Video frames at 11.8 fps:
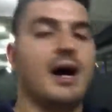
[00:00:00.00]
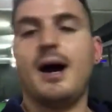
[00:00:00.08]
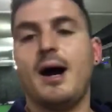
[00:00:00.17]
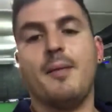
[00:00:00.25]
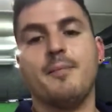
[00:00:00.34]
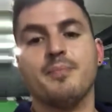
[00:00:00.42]

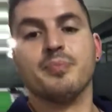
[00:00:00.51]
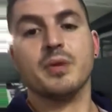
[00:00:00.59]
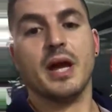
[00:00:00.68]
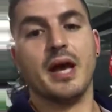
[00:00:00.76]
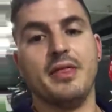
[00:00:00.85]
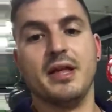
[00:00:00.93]
And
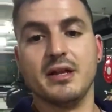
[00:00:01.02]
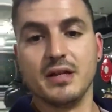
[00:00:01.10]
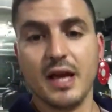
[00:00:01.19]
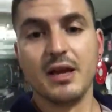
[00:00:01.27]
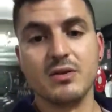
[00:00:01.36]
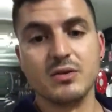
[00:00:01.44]
then
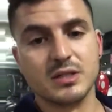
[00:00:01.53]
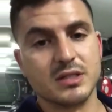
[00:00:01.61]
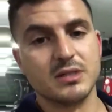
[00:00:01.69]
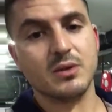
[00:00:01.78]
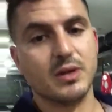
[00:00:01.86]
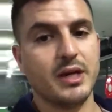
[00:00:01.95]
yeah,
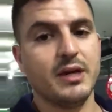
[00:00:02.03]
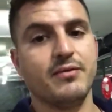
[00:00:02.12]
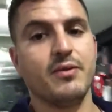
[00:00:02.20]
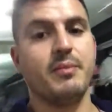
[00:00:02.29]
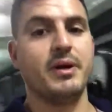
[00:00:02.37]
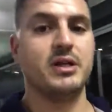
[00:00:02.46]
you'll hear
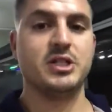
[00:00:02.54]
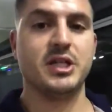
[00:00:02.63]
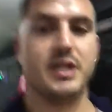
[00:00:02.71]
from me and